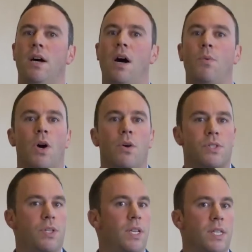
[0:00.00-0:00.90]
I would
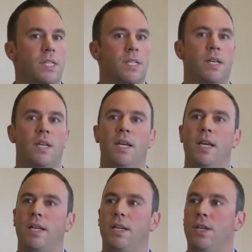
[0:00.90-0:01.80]
answer this
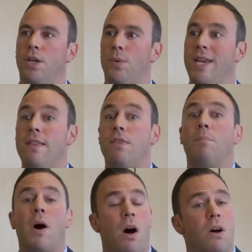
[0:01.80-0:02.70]
in
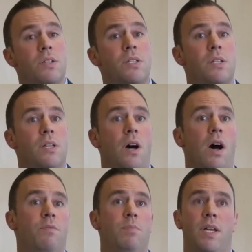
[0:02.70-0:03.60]
the past
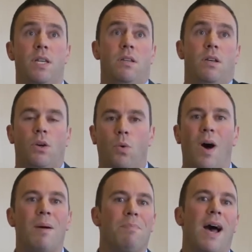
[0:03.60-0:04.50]
I've been
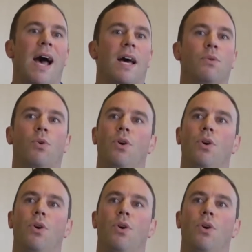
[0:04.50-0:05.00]
quite bad,